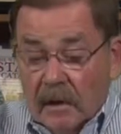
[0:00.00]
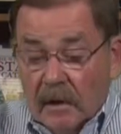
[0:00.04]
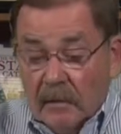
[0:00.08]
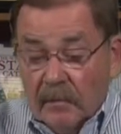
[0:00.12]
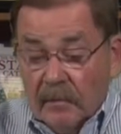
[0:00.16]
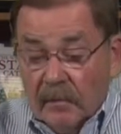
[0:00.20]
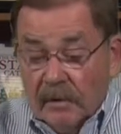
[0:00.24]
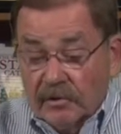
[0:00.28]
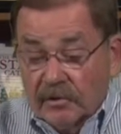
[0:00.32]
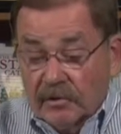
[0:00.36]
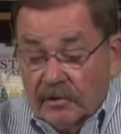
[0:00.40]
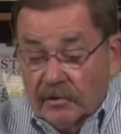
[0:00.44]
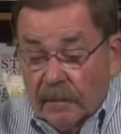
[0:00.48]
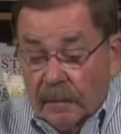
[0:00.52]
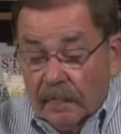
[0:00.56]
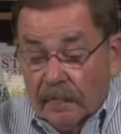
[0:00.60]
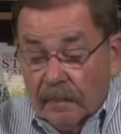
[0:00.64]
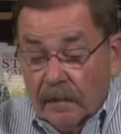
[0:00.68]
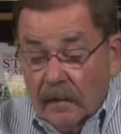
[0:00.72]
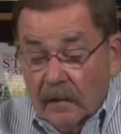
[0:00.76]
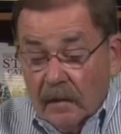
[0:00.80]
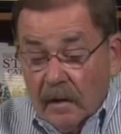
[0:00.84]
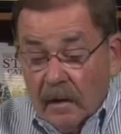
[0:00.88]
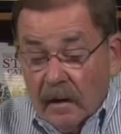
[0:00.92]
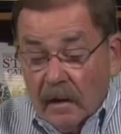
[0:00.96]
mission.
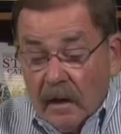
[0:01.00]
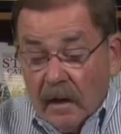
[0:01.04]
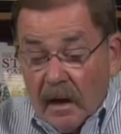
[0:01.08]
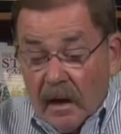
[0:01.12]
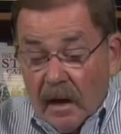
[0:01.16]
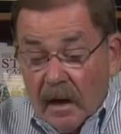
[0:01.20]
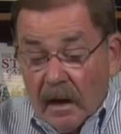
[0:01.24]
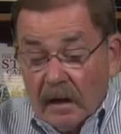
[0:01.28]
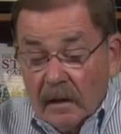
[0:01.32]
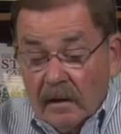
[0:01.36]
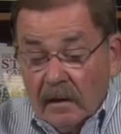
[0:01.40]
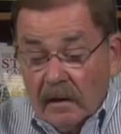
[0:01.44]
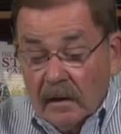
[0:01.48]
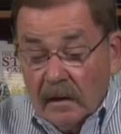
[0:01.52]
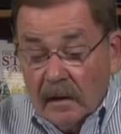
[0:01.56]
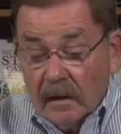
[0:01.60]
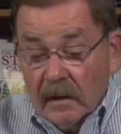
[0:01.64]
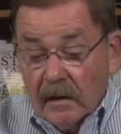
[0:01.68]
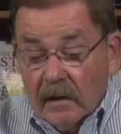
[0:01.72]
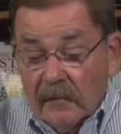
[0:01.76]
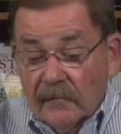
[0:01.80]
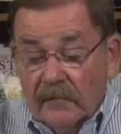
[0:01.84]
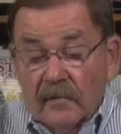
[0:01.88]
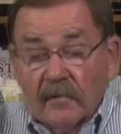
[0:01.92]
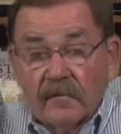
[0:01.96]
And
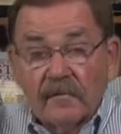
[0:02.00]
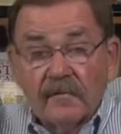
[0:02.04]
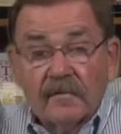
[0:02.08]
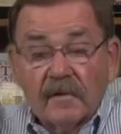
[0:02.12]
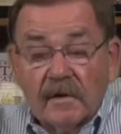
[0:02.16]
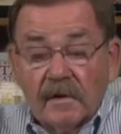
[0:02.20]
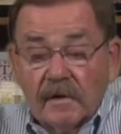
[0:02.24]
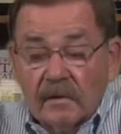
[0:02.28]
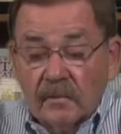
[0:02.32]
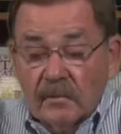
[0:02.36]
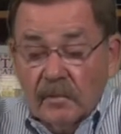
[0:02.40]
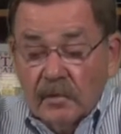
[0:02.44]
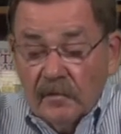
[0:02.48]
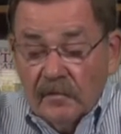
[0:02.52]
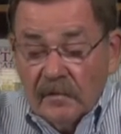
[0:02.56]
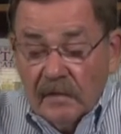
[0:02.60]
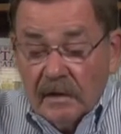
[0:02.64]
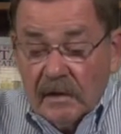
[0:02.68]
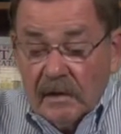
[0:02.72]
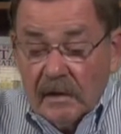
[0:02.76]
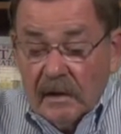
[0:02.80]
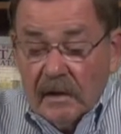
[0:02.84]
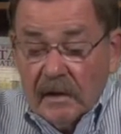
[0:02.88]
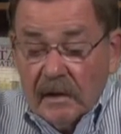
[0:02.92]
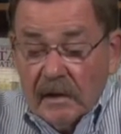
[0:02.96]
if you've seen the
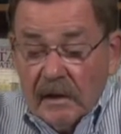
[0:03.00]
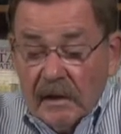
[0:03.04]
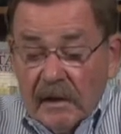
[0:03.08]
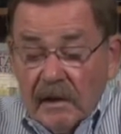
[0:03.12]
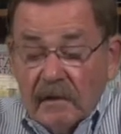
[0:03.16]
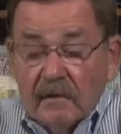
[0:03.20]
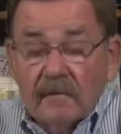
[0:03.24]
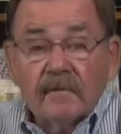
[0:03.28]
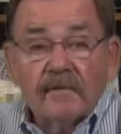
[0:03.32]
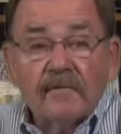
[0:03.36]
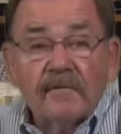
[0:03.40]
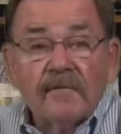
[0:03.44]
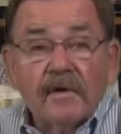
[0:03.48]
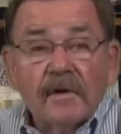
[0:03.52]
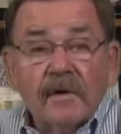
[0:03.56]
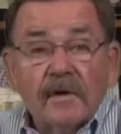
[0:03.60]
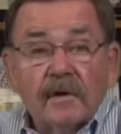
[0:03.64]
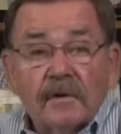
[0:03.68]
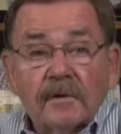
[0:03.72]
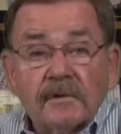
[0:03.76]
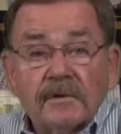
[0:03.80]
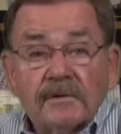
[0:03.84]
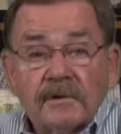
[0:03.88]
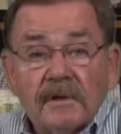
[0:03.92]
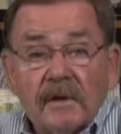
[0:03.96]
movie Hidden
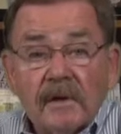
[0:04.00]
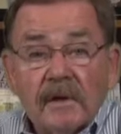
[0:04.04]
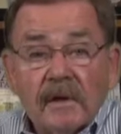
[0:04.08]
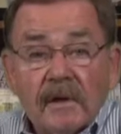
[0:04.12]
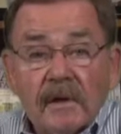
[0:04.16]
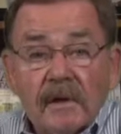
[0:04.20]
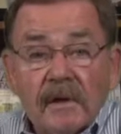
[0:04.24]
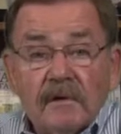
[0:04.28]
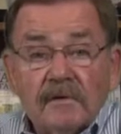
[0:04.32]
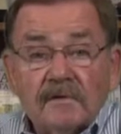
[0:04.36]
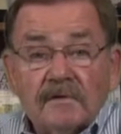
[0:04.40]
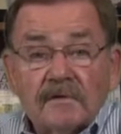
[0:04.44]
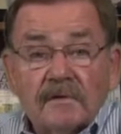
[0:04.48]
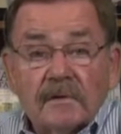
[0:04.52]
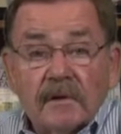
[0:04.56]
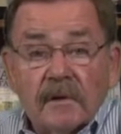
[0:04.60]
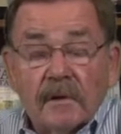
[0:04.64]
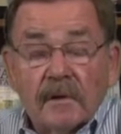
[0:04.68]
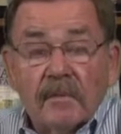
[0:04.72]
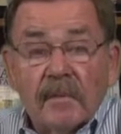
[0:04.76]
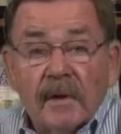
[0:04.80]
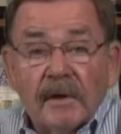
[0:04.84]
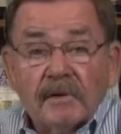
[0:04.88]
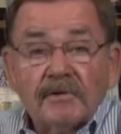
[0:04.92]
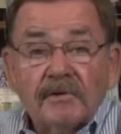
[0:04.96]
Figures, he's
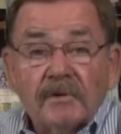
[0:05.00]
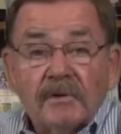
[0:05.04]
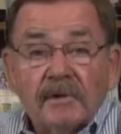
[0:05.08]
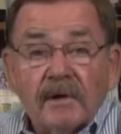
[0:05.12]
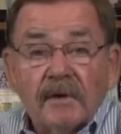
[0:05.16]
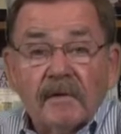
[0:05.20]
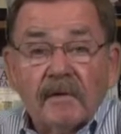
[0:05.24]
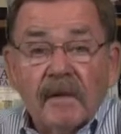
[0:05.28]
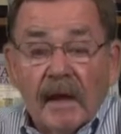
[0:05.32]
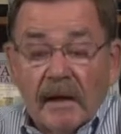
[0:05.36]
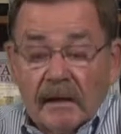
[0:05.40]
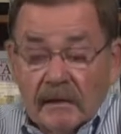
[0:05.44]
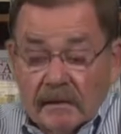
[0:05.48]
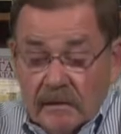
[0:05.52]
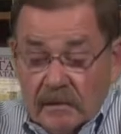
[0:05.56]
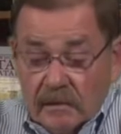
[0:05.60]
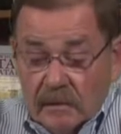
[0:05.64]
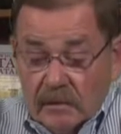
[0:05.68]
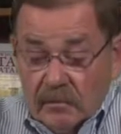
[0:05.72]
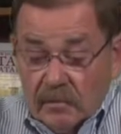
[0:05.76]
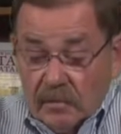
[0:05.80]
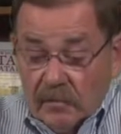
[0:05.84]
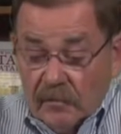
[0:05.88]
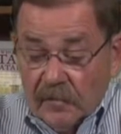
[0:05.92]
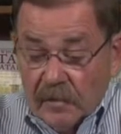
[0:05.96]
mentioned in that
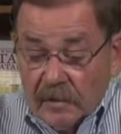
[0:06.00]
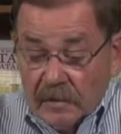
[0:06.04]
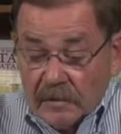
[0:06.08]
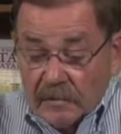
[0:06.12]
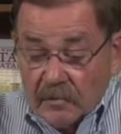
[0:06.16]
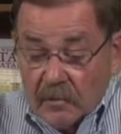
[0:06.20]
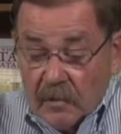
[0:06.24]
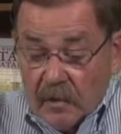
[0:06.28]
movie as